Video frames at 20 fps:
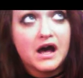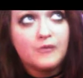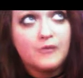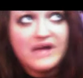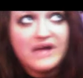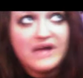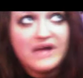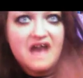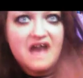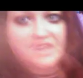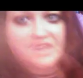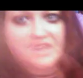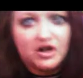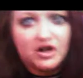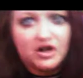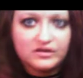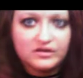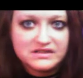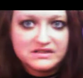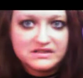We have
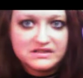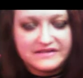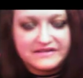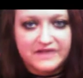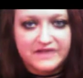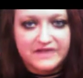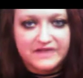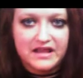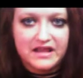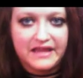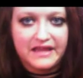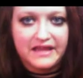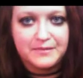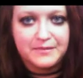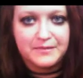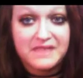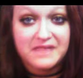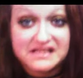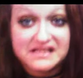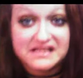all different, like,
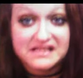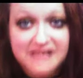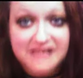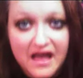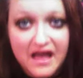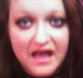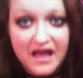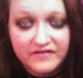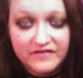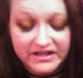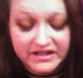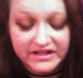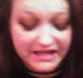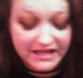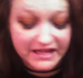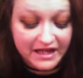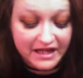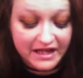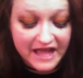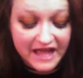mixed
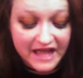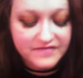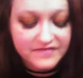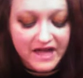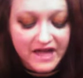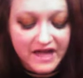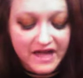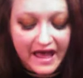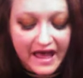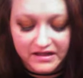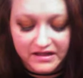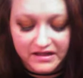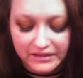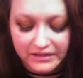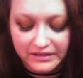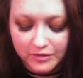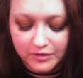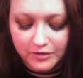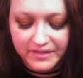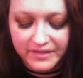everything. I even had a
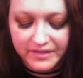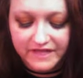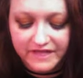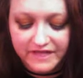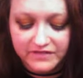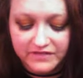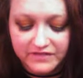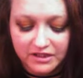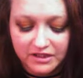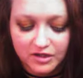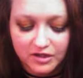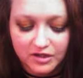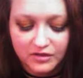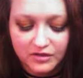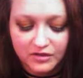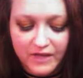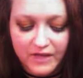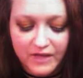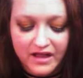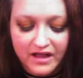little bit for a
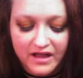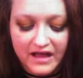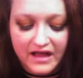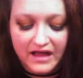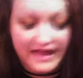little while.